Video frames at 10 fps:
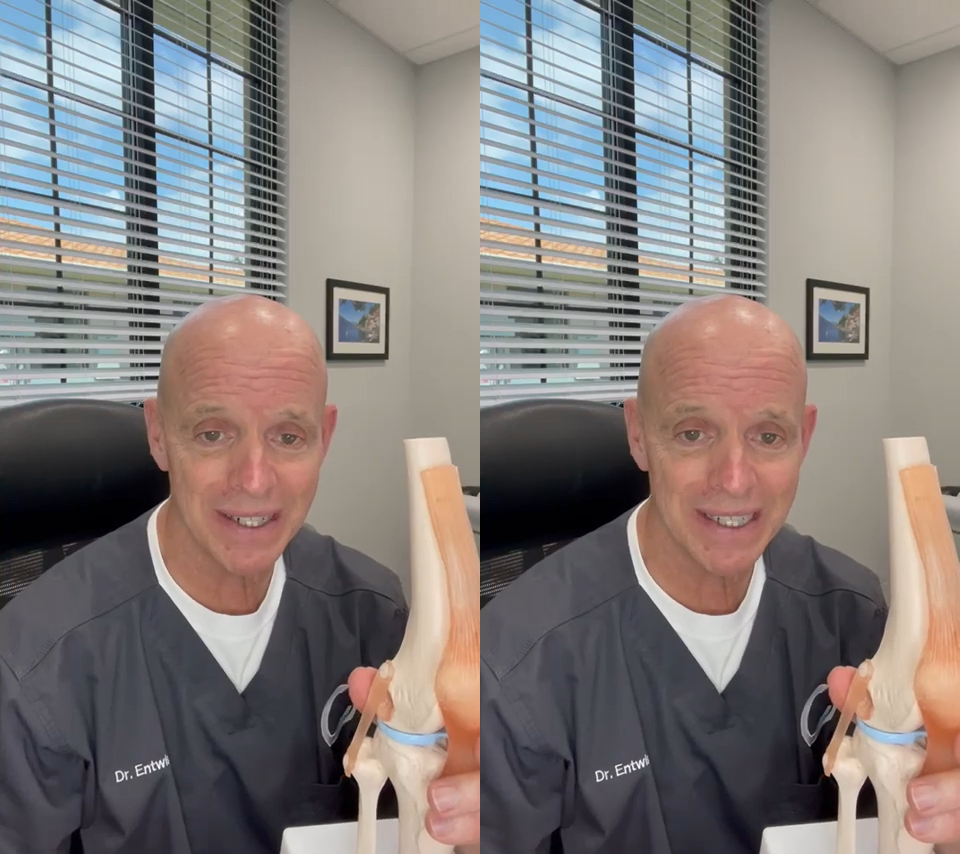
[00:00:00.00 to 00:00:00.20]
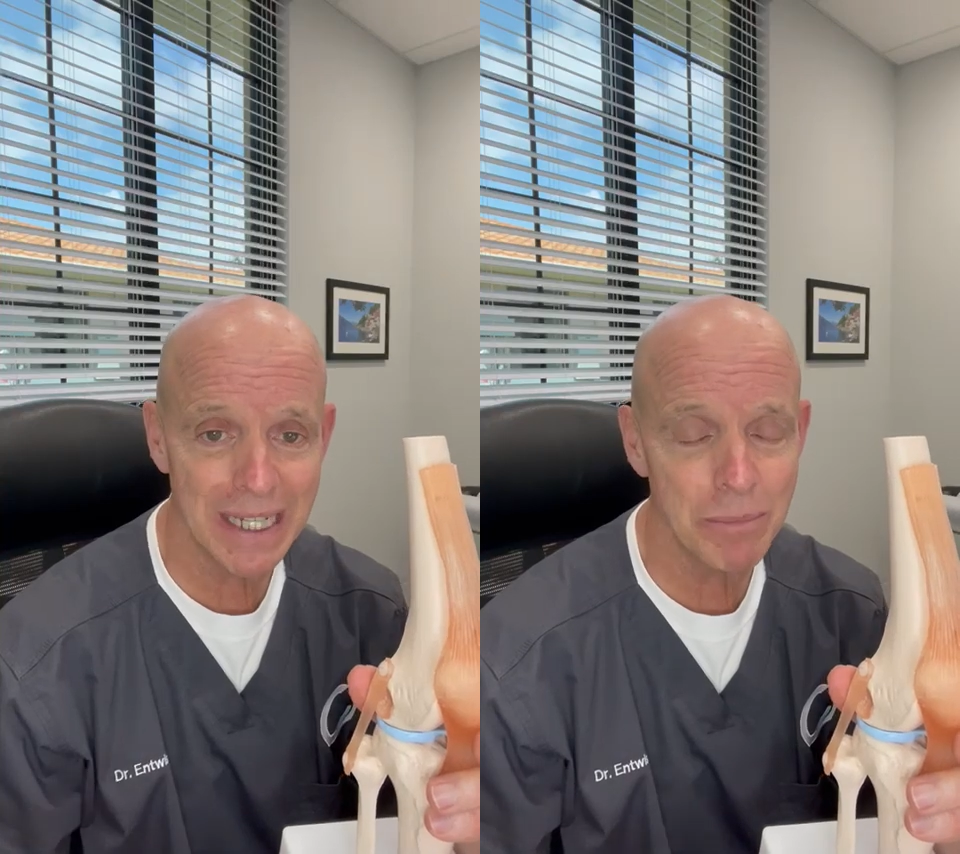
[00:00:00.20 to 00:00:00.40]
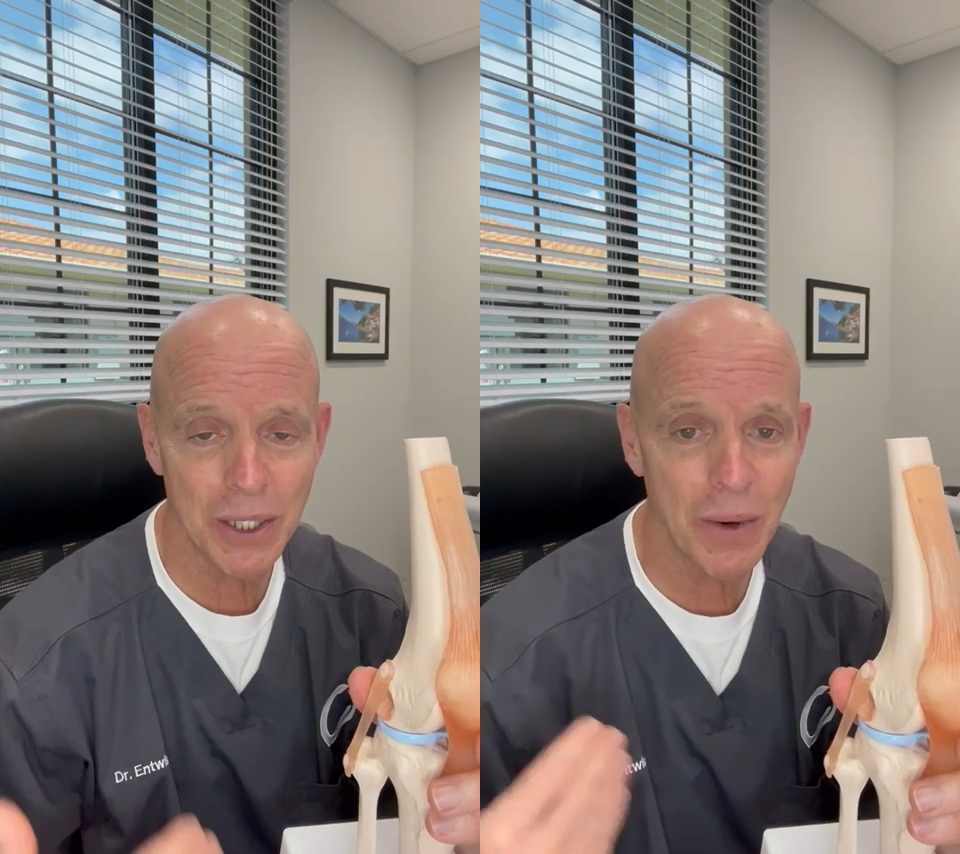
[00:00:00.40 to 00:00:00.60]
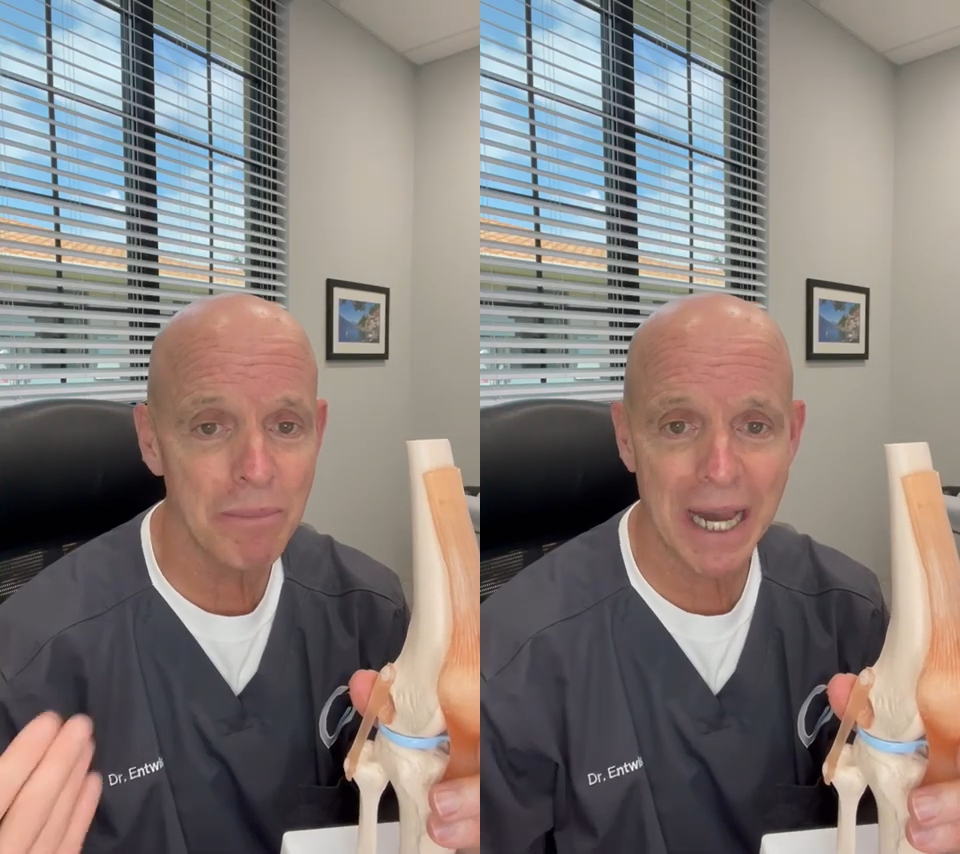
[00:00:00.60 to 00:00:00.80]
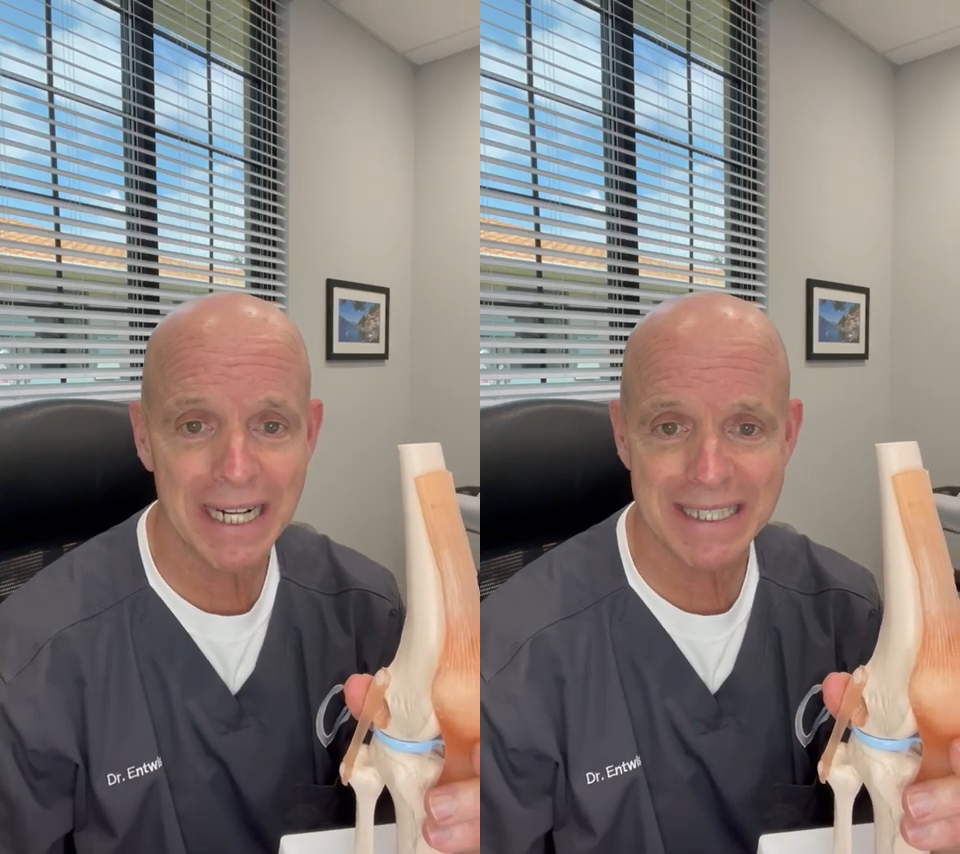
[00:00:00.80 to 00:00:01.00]
Keeping our
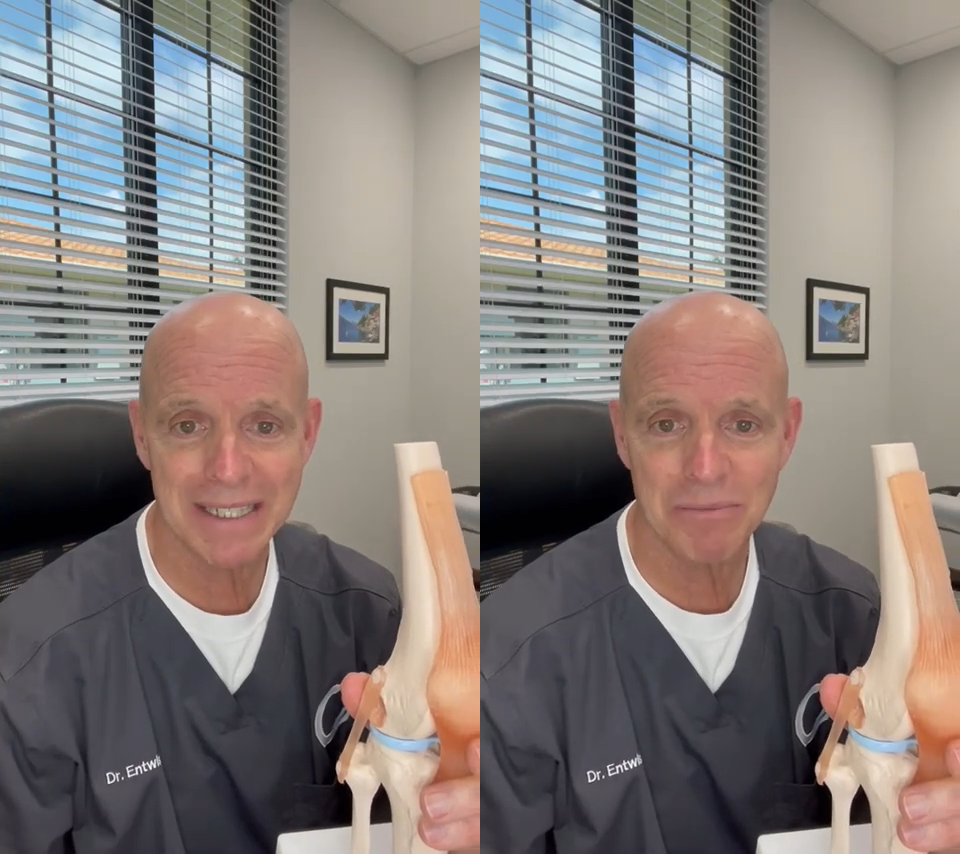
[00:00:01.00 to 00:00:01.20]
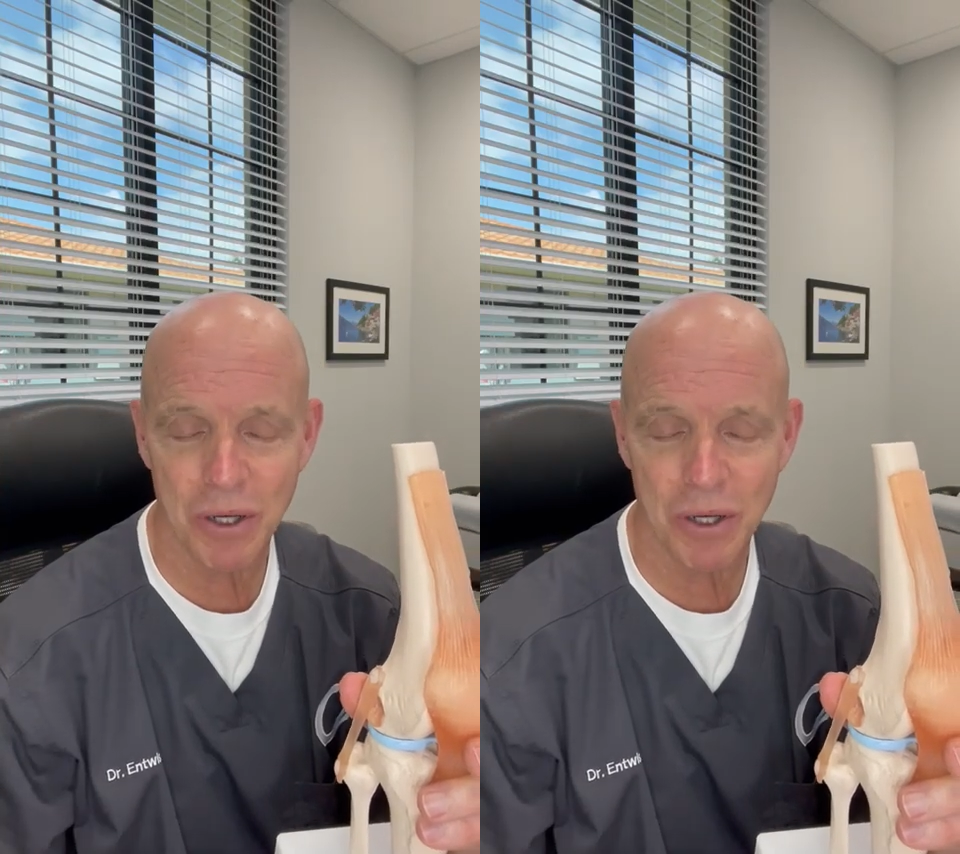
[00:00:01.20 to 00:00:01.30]
bodies in